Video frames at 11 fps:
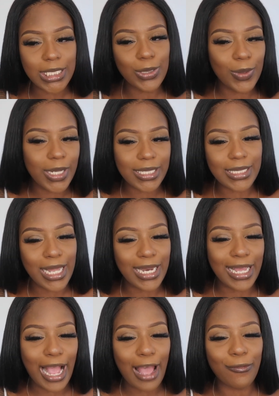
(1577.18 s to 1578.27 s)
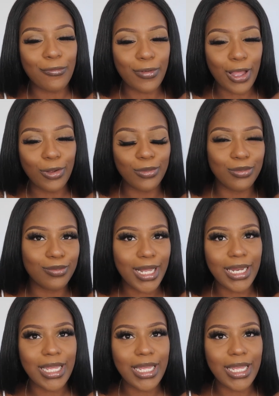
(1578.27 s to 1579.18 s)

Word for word: to an extent like I felt my